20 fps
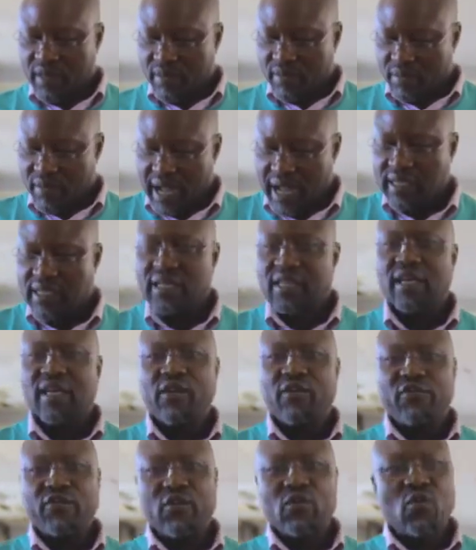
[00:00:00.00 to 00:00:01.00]
But
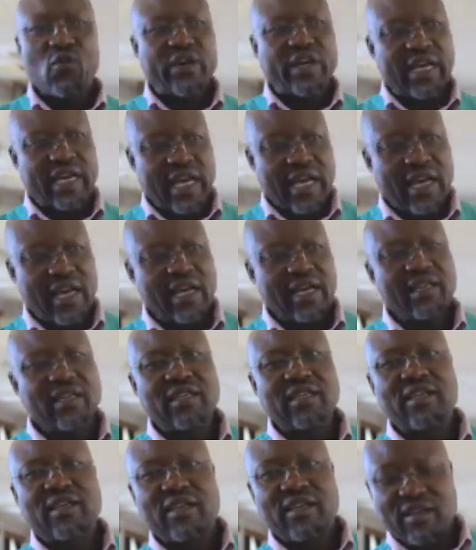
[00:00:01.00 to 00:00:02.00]
if you
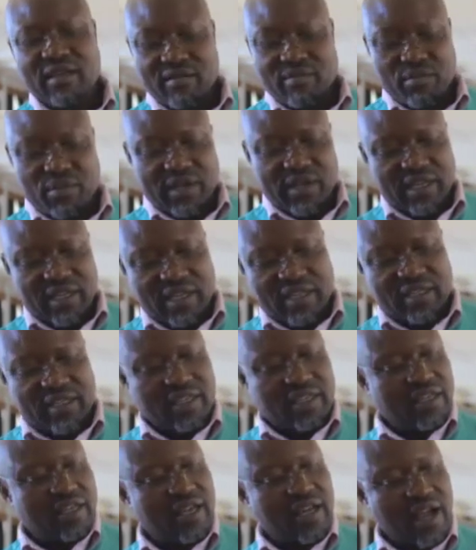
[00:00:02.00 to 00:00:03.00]
can,
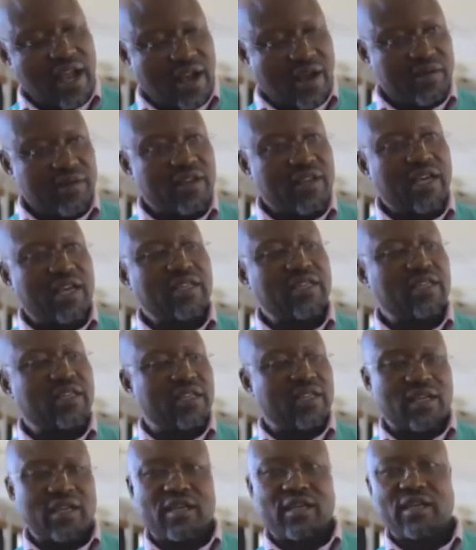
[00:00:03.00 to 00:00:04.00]
please get
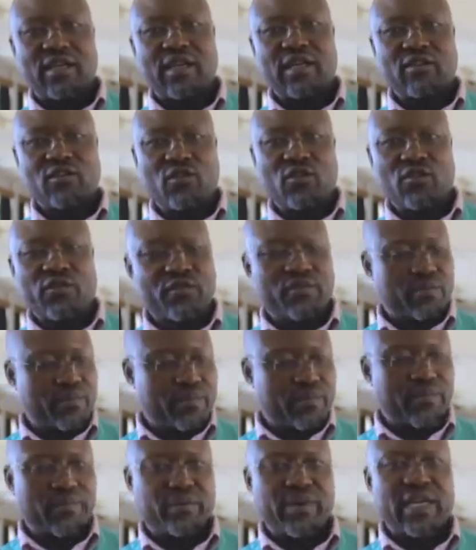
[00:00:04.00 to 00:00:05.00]
a
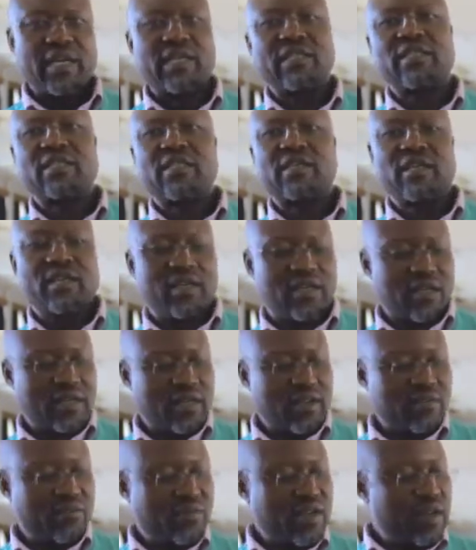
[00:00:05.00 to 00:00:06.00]
toothpaste,
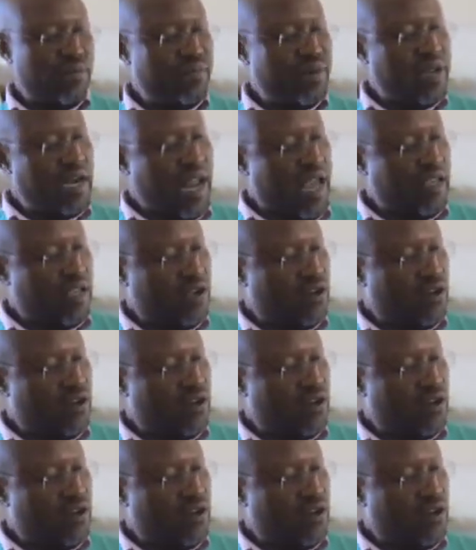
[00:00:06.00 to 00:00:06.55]
maybe like